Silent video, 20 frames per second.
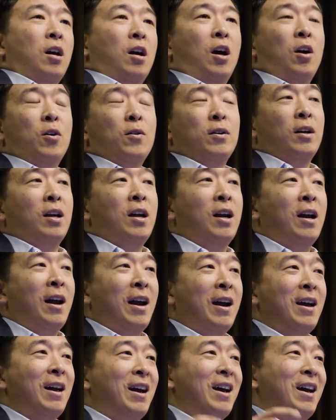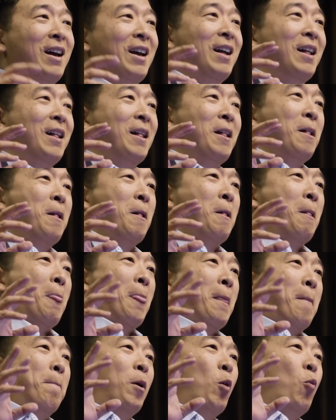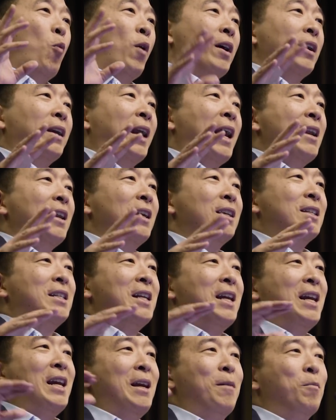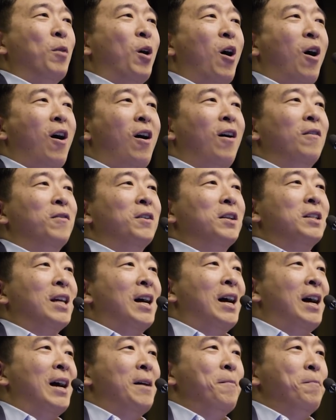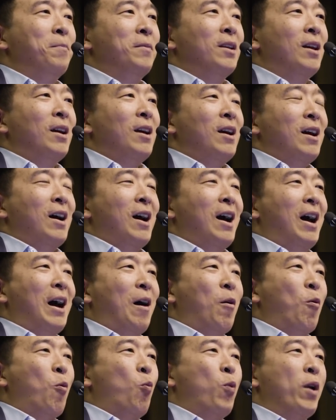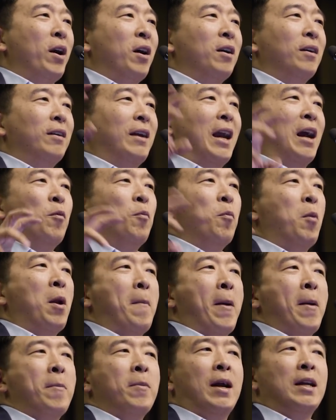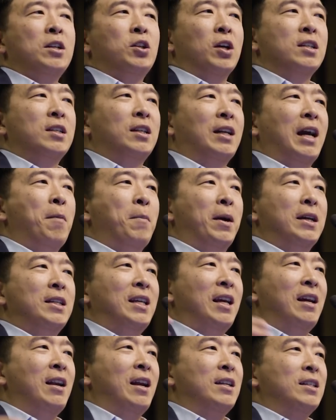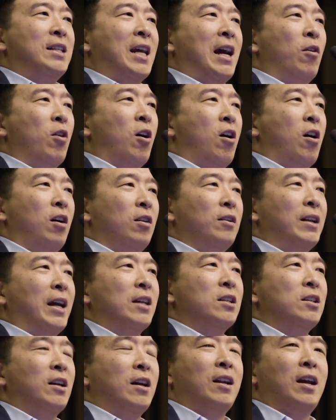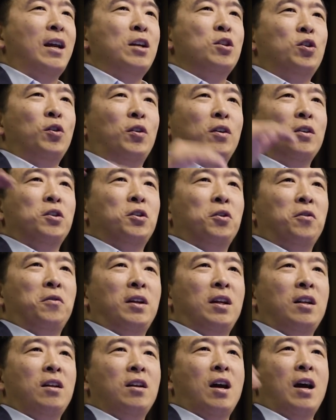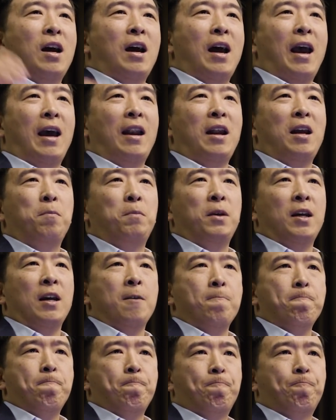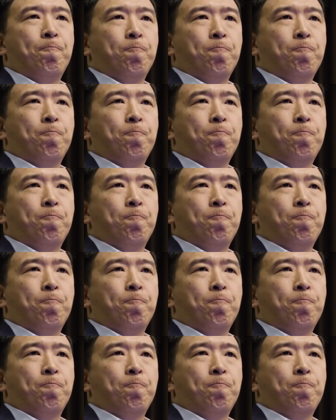Oh, yeah. But we're gaining steam all the time. Remember, I just got my CNN town hall next Sunday, so you can tune in at 8 p.m.